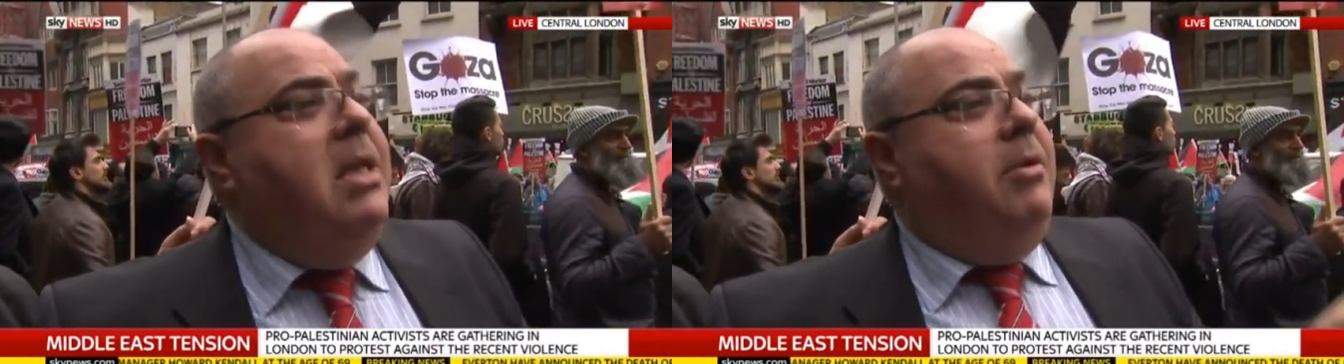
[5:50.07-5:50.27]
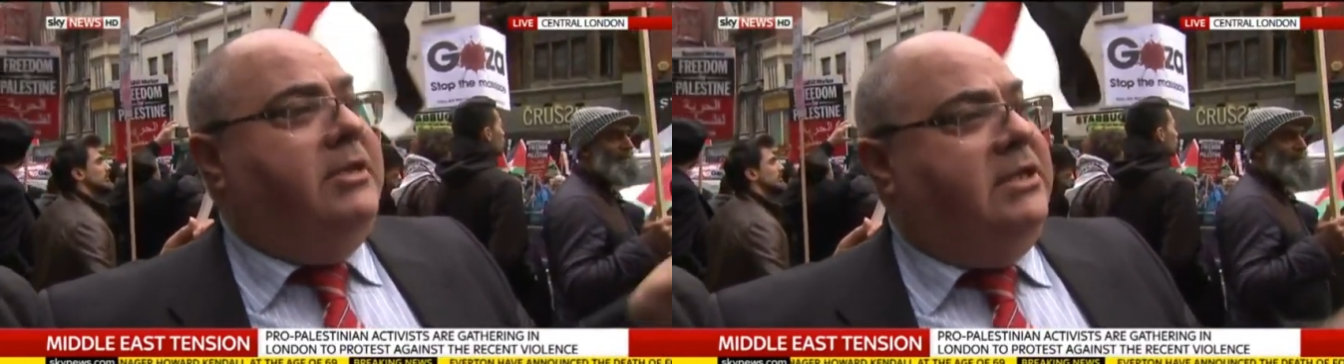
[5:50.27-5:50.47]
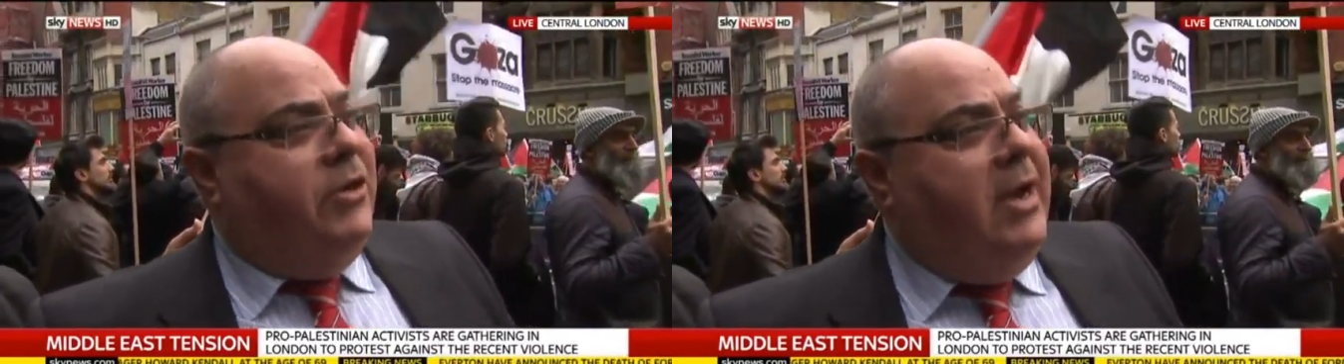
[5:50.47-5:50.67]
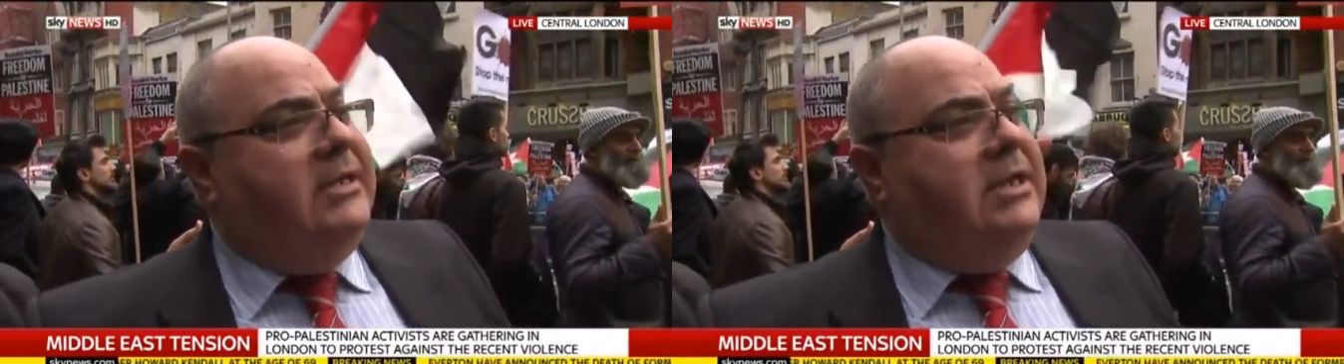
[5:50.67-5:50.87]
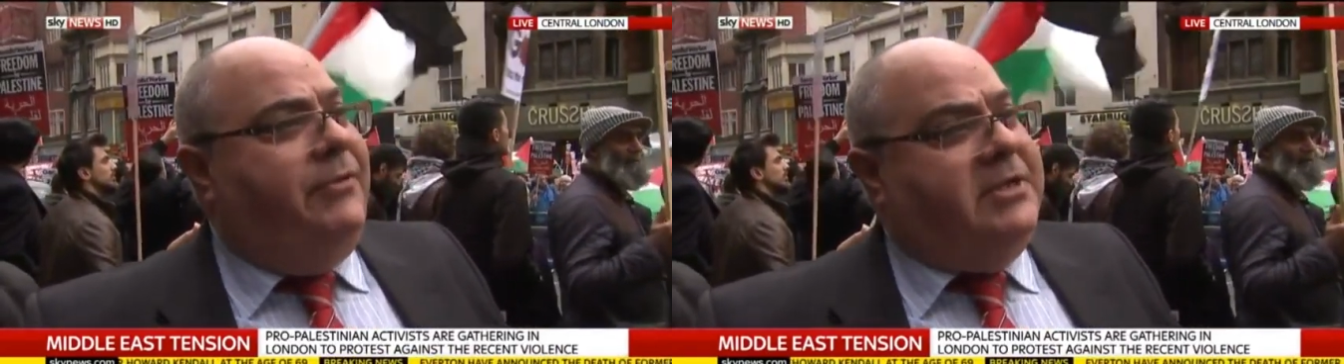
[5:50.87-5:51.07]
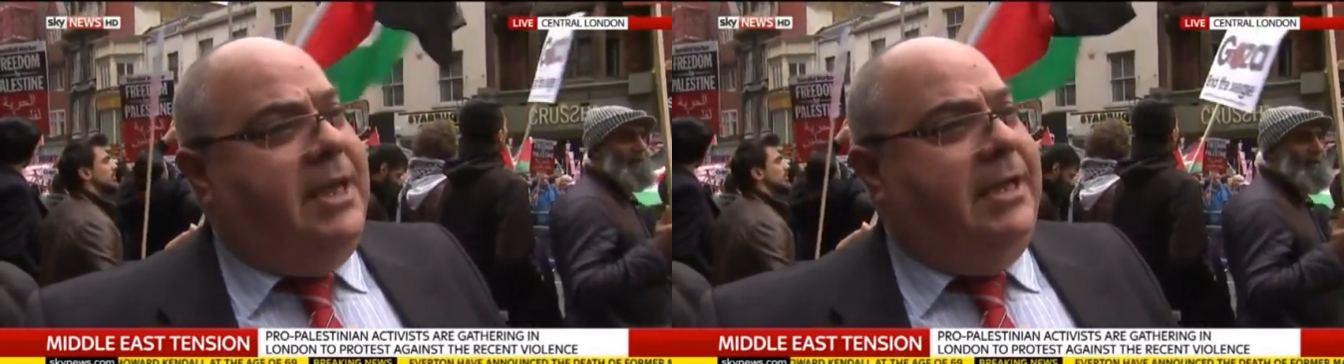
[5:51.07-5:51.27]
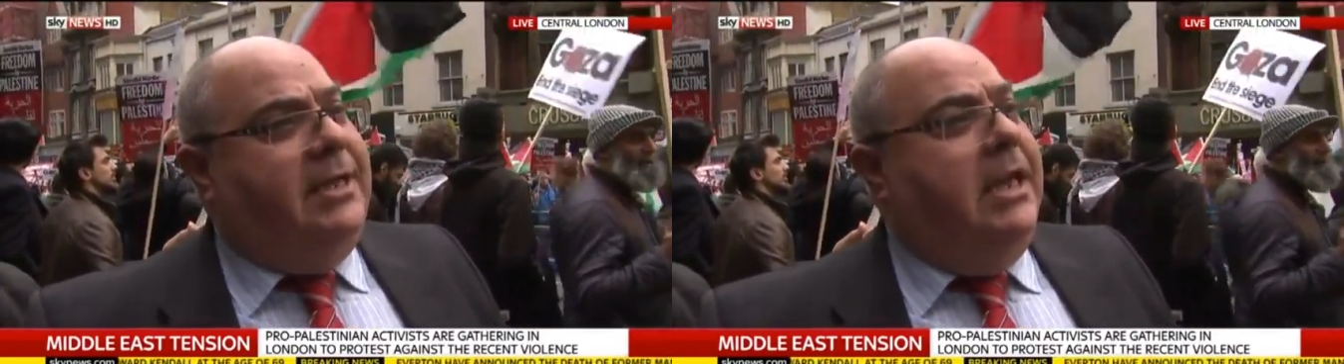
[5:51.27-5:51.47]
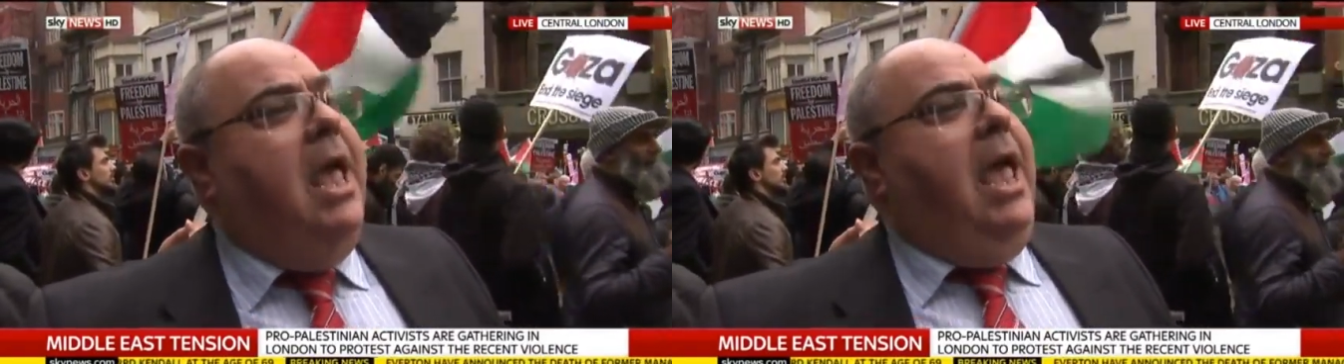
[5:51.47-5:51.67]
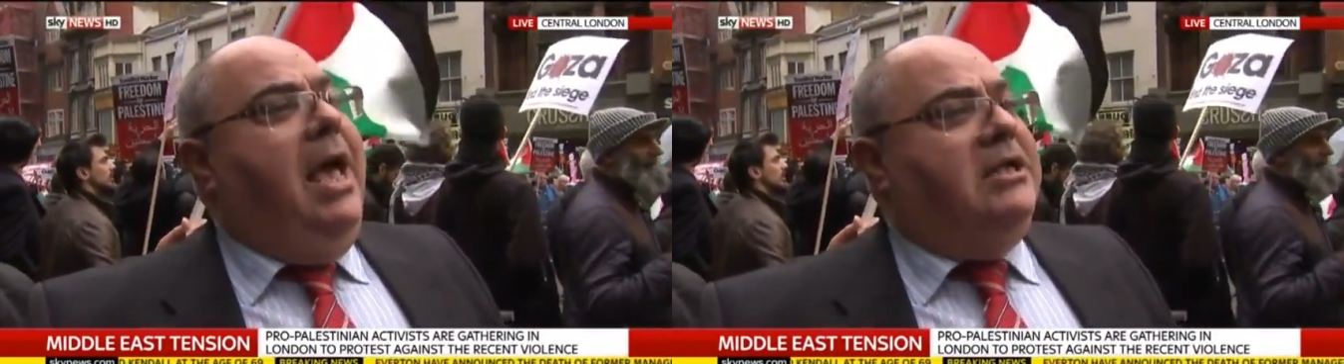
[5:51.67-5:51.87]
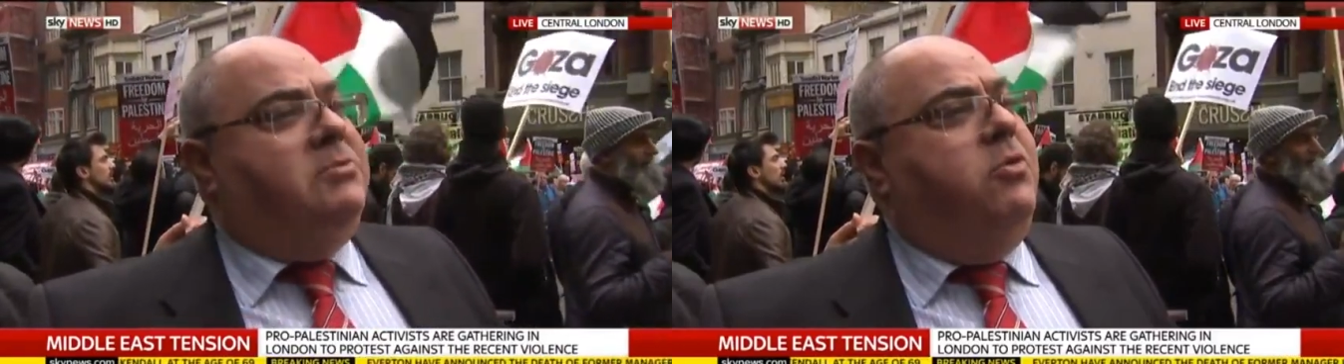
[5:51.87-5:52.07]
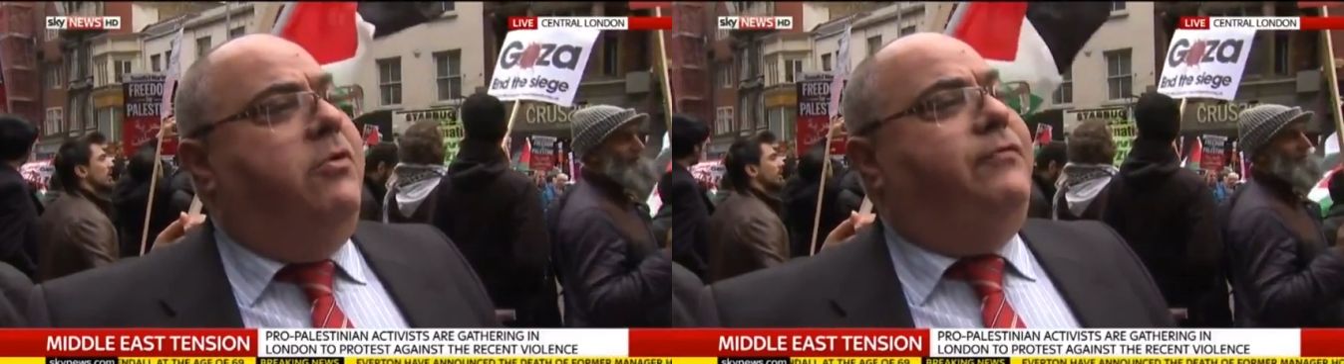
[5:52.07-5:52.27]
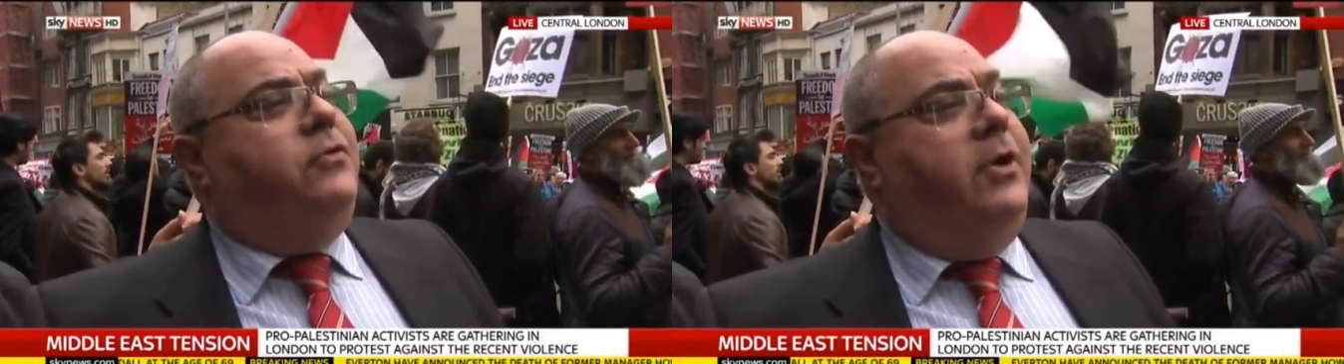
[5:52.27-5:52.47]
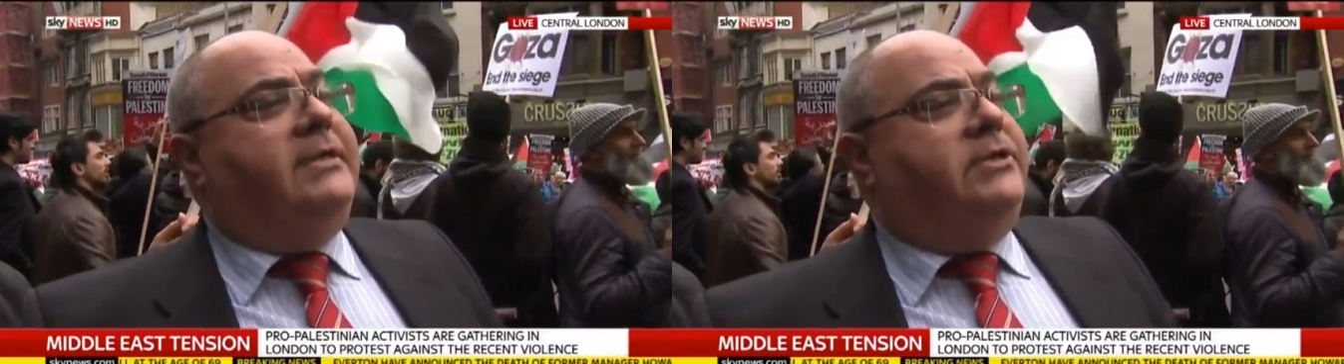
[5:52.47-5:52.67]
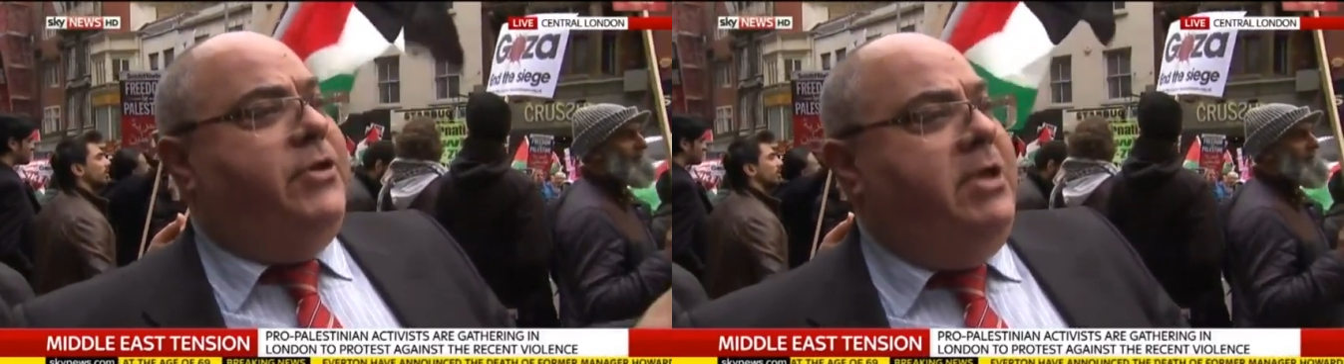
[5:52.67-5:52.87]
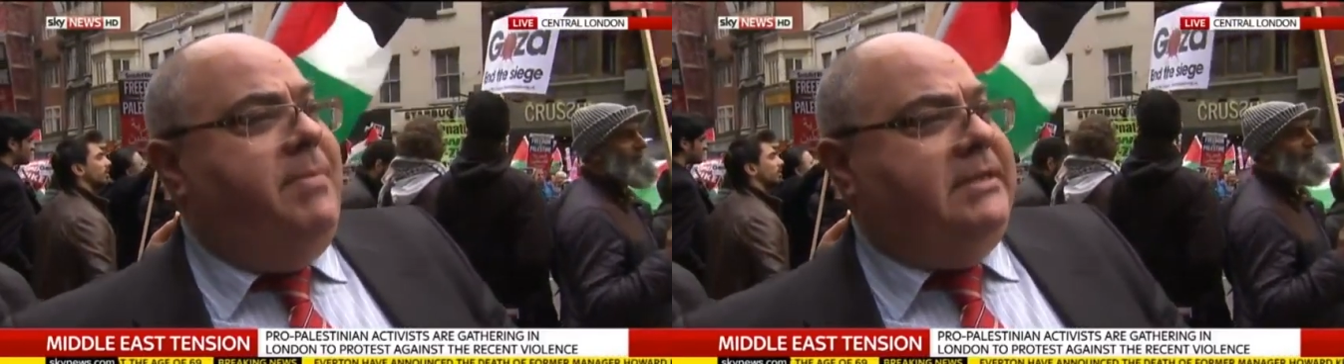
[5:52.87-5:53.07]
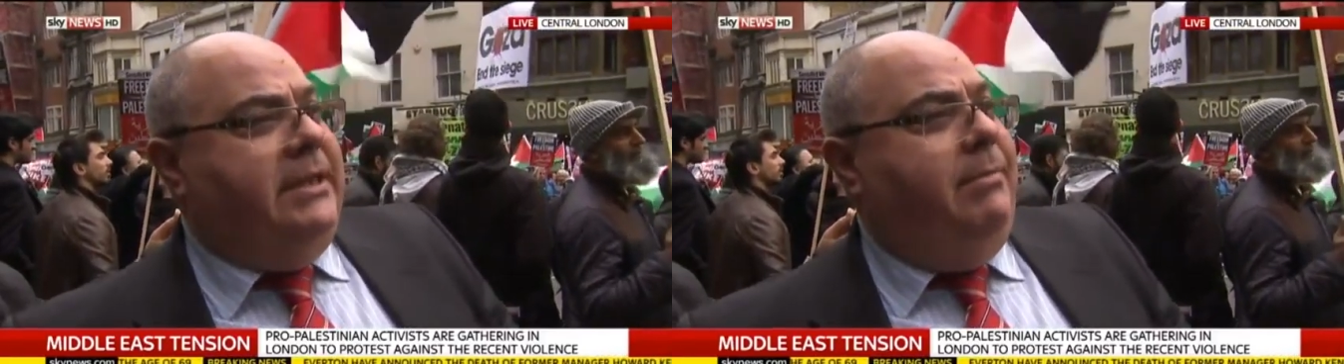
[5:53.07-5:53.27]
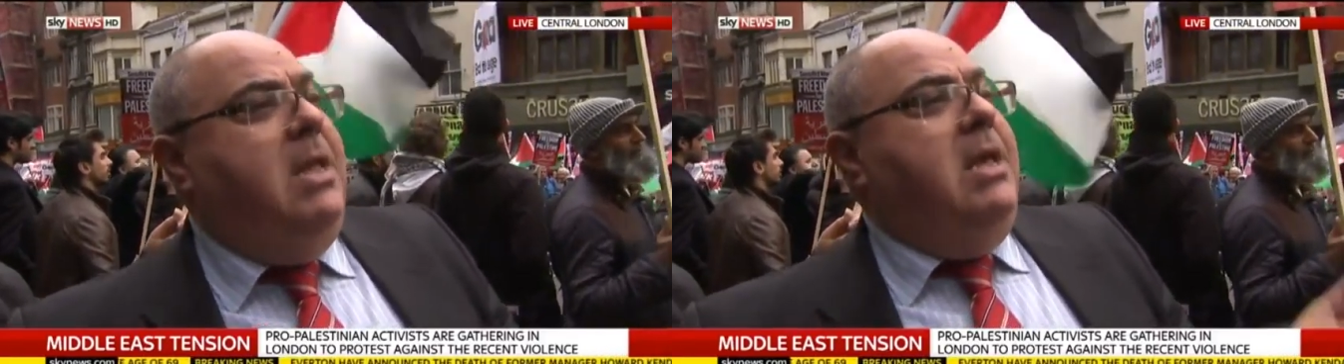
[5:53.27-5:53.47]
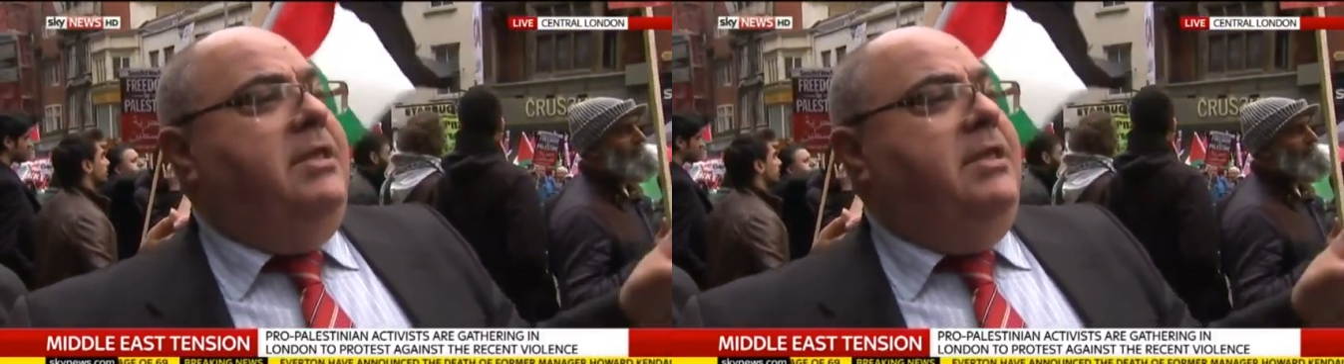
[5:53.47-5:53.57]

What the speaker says: because Israeli society has moved to extremism.